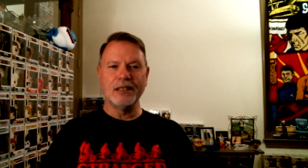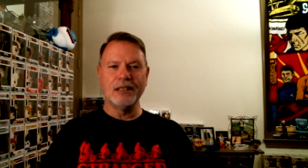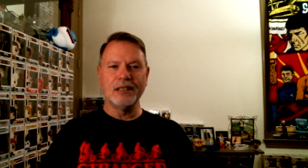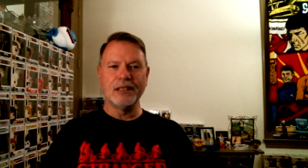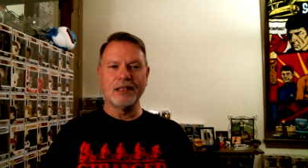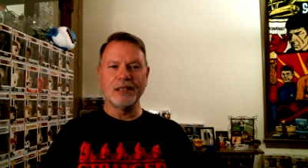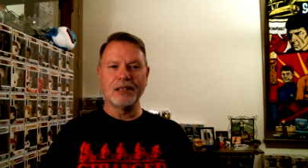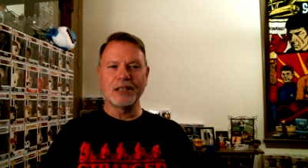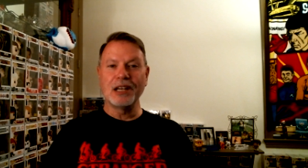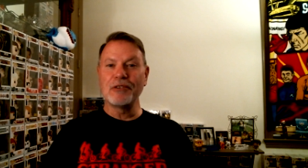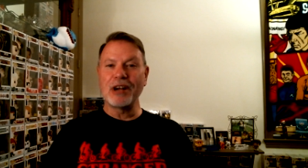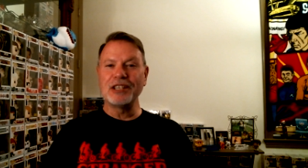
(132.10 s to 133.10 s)
uh,
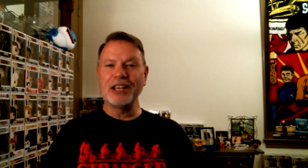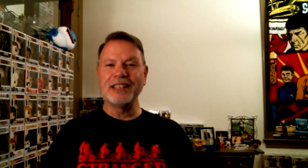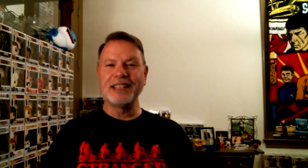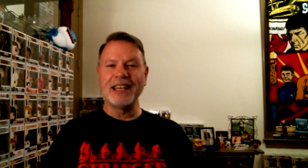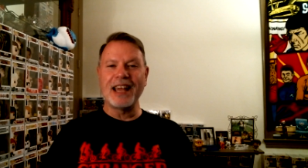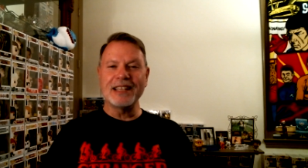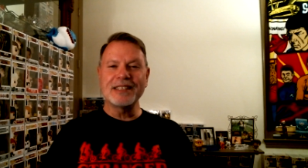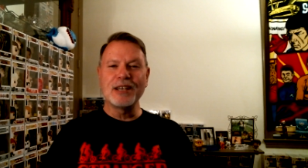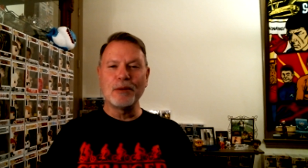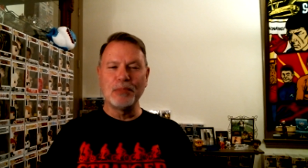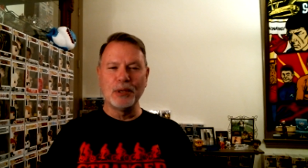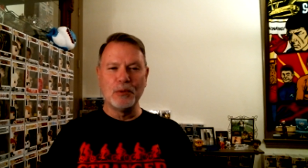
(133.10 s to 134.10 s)
congratulate the last
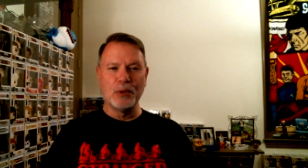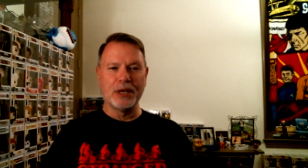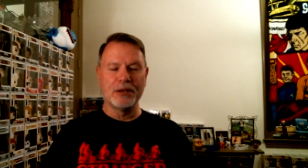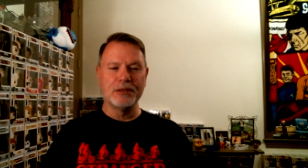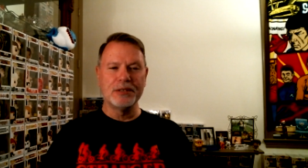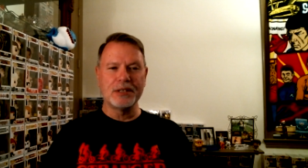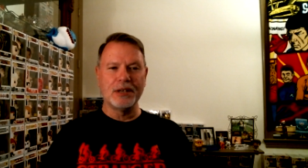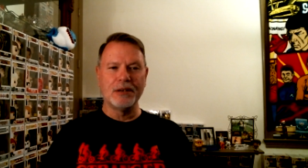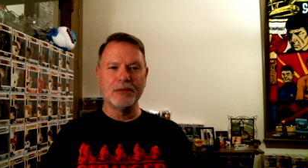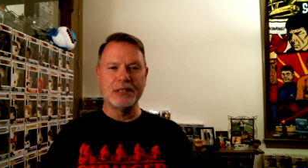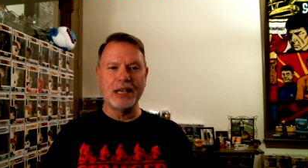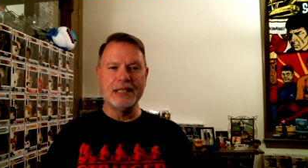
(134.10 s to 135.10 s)
couple of winners.
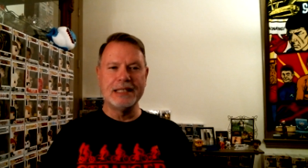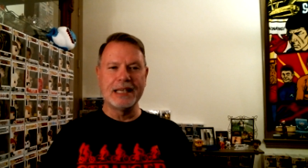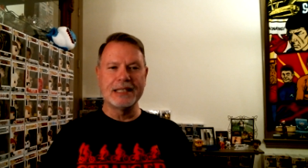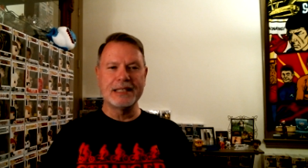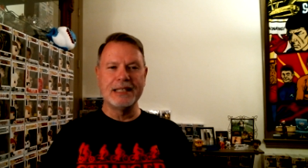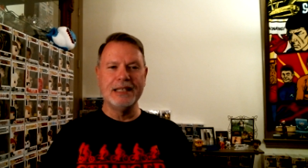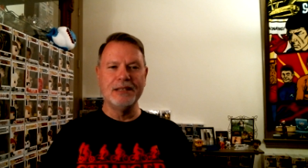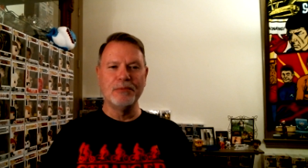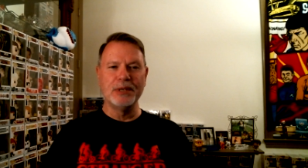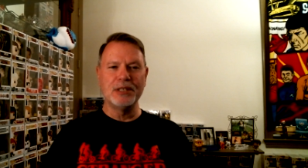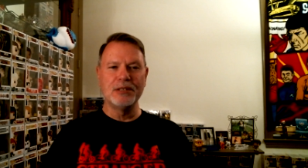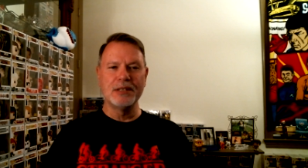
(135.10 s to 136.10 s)
Uh, day 16
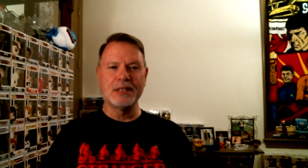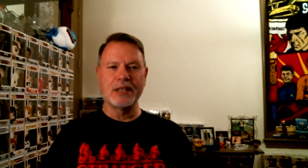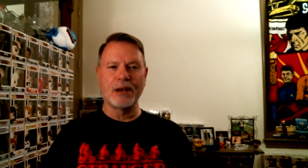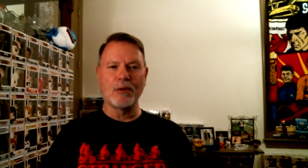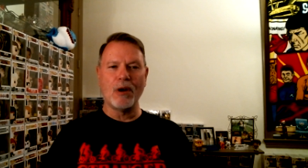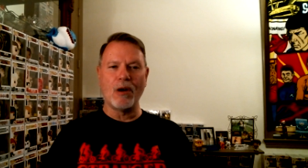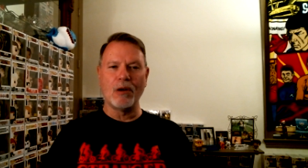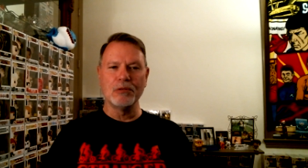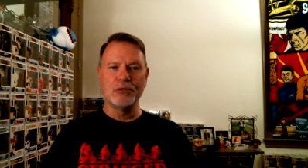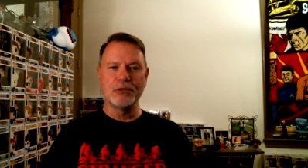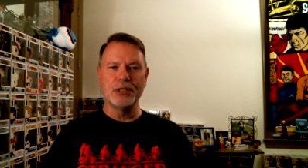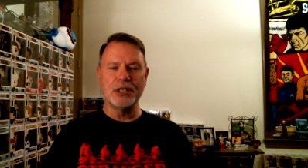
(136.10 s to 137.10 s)
went to Sarah
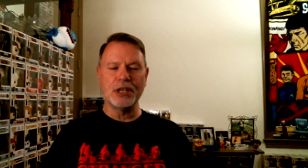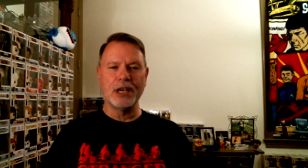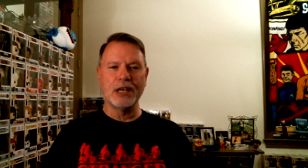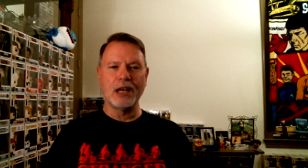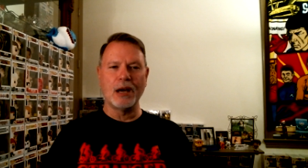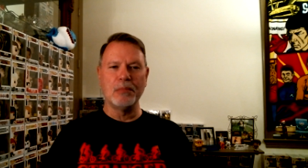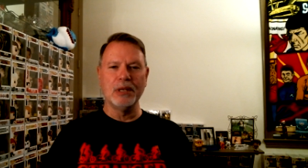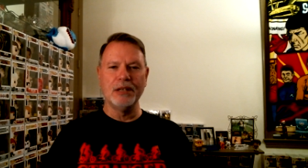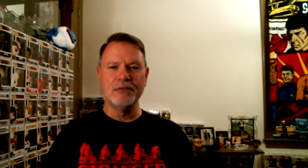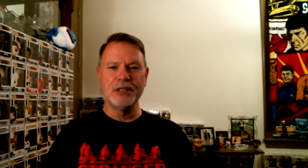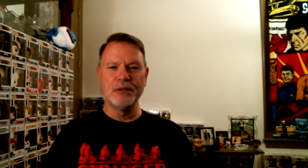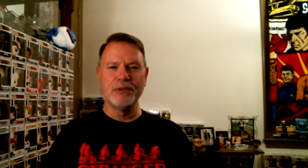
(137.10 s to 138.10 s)
Aldrich, and I
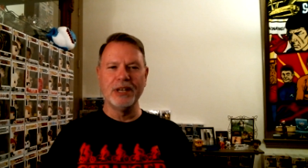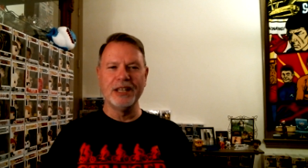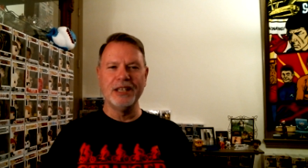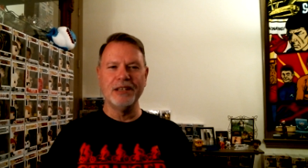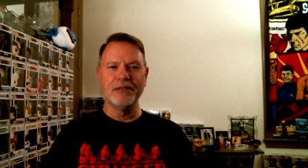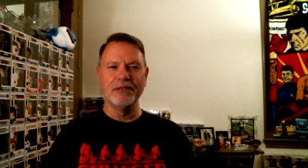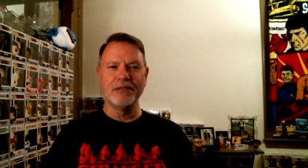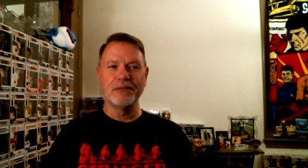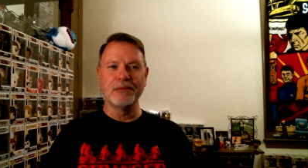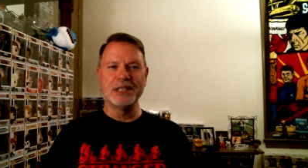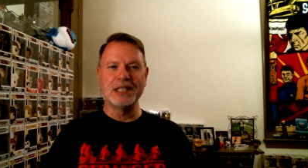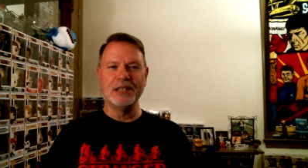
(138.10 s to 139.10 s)
believe she really re
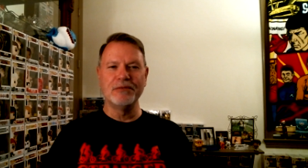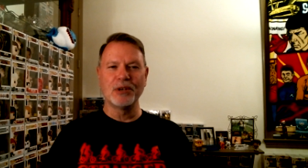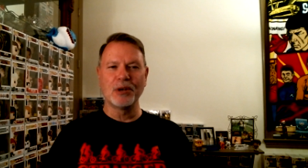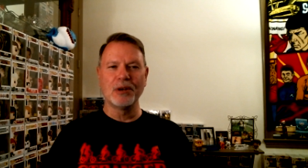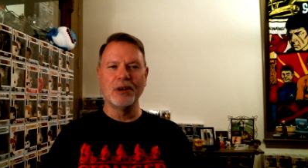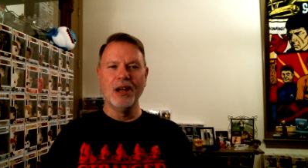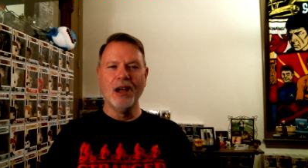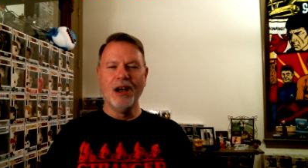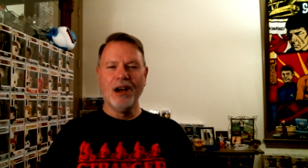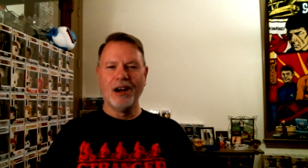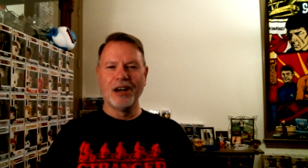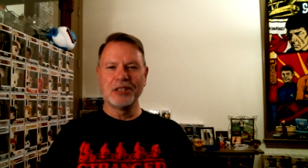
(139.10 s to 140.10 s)
received her
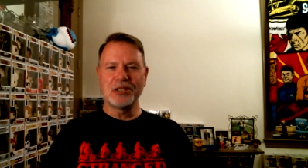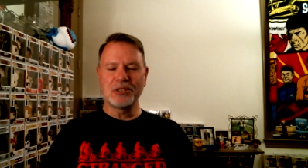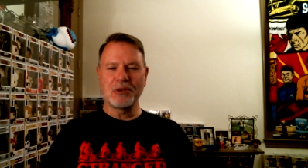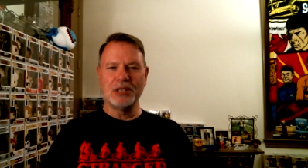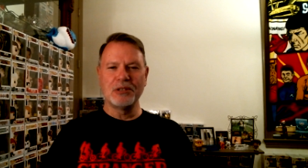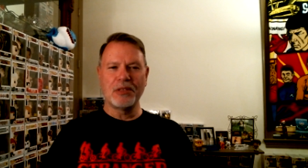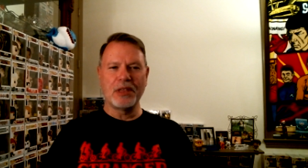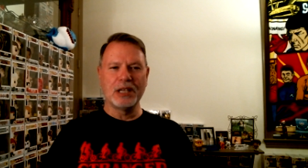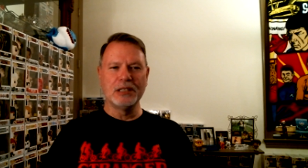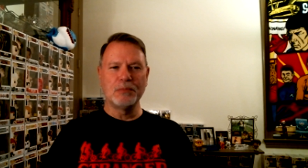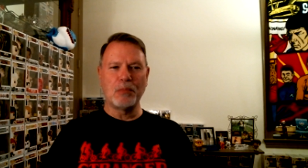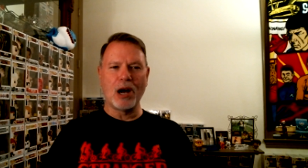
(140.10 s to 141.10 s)
uh, Stranger
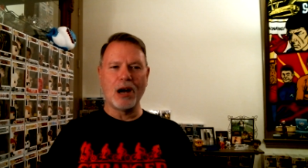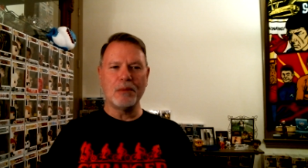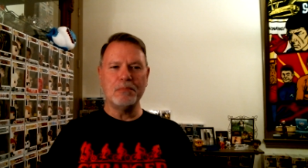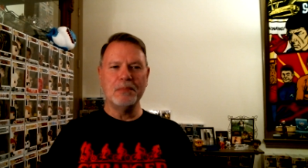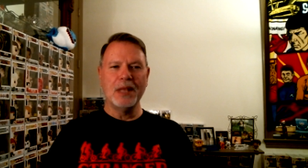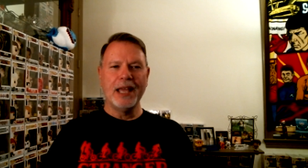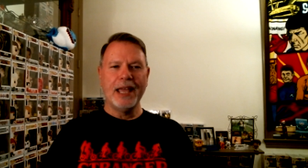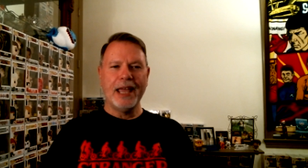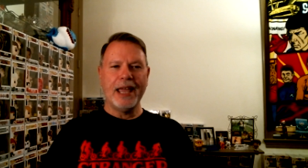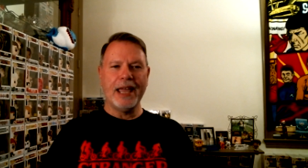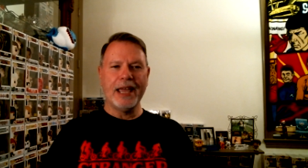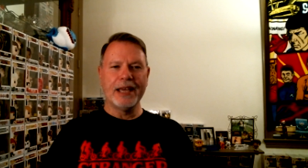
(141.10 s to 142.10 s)
Things pop.
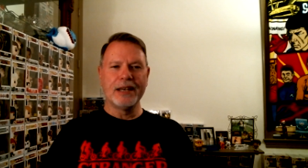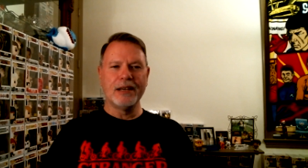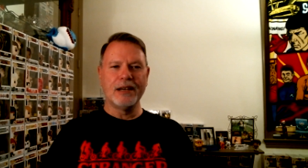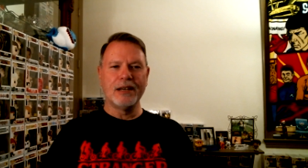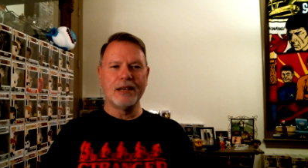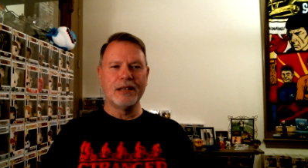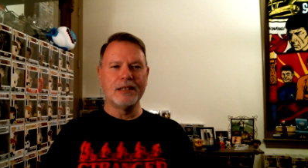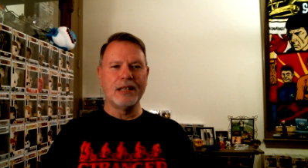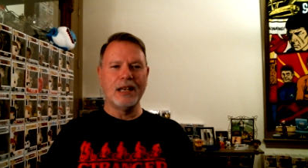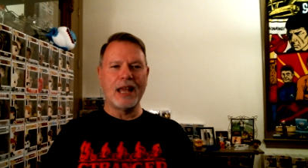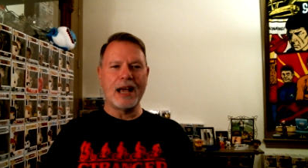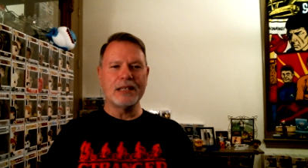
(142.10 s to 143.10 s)
And uh,
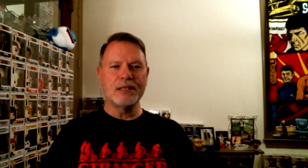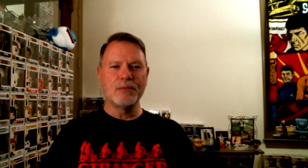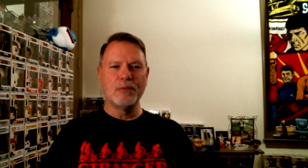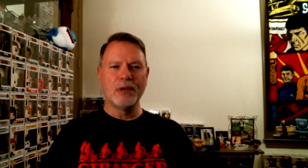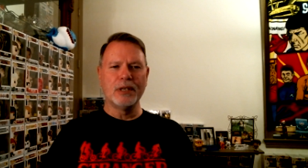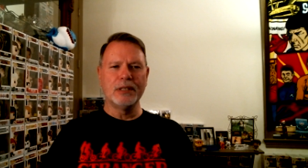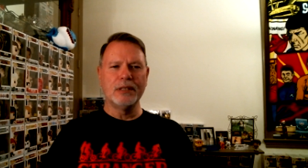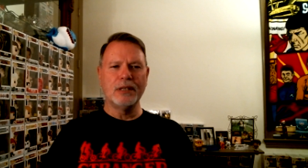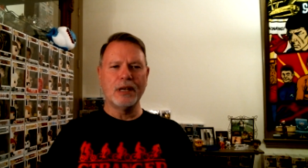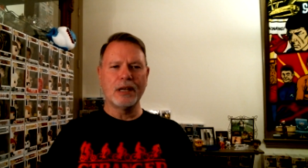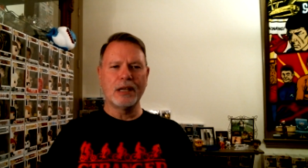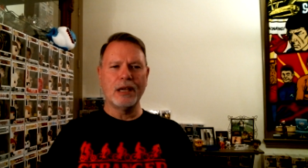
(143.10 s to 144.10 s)
the last one
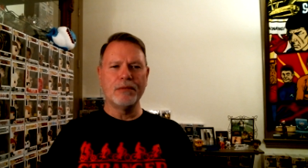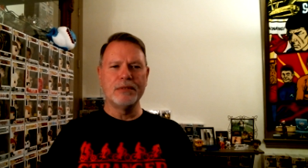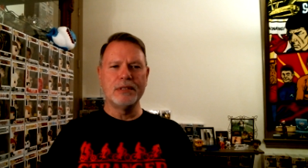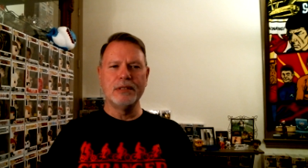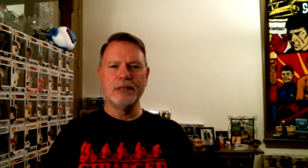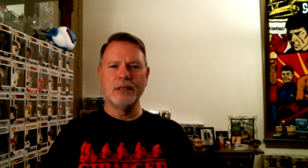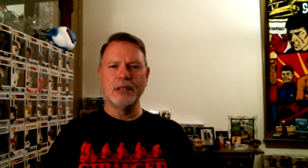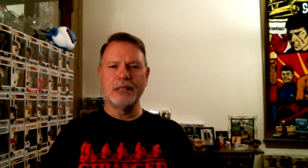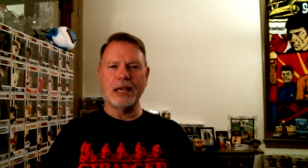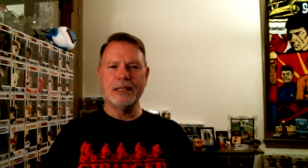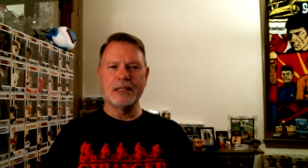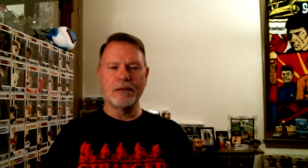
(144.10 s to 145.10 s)
that I gave the
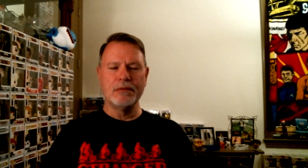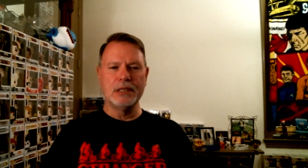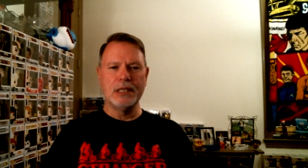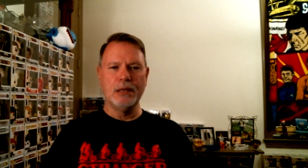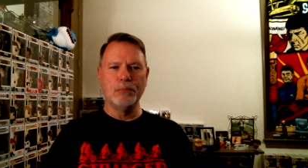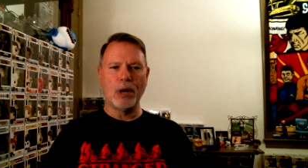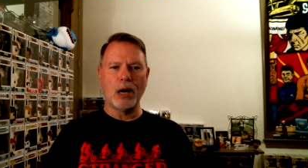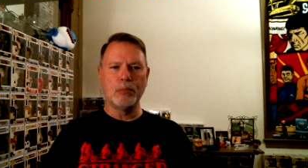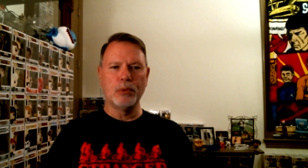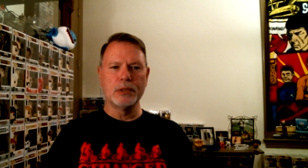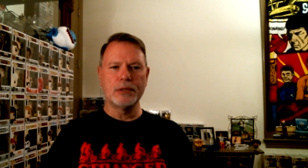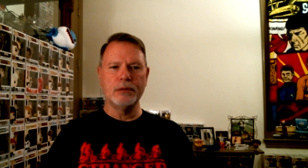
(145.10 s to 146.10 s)
day 17
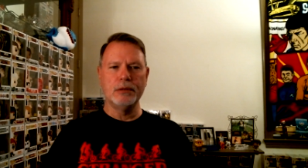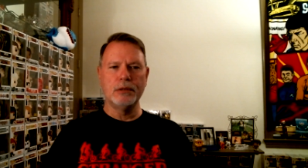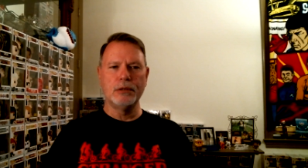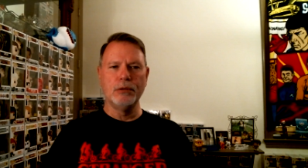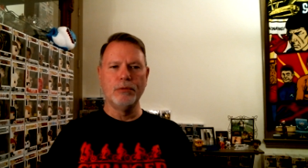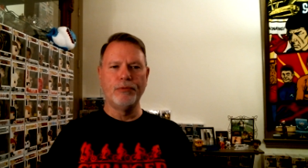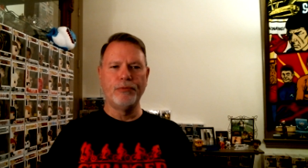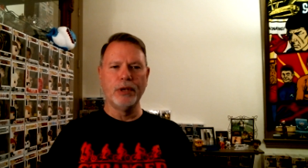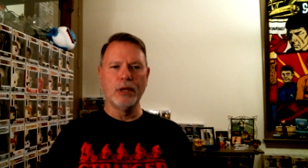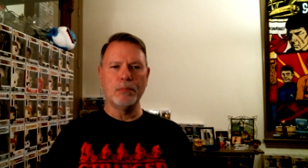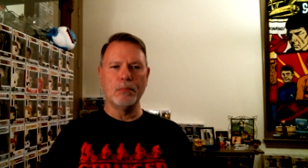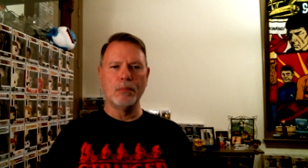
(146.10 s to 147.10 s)
pop was to
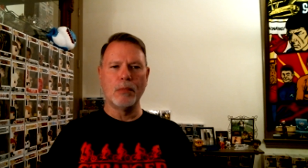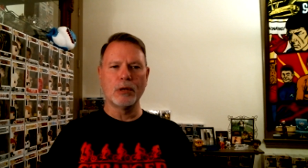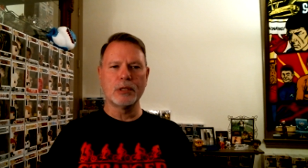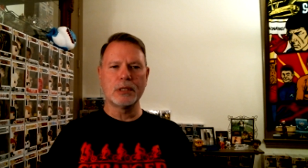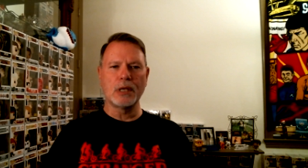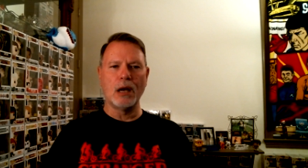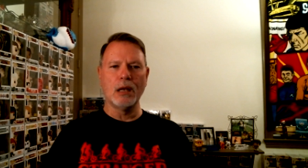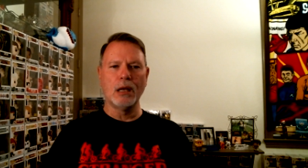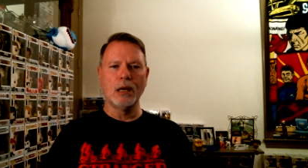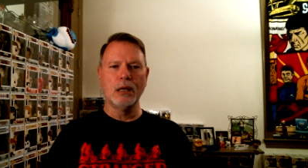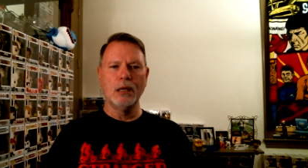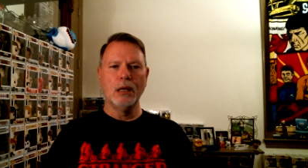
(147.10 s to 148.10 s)
Phillip Marsala,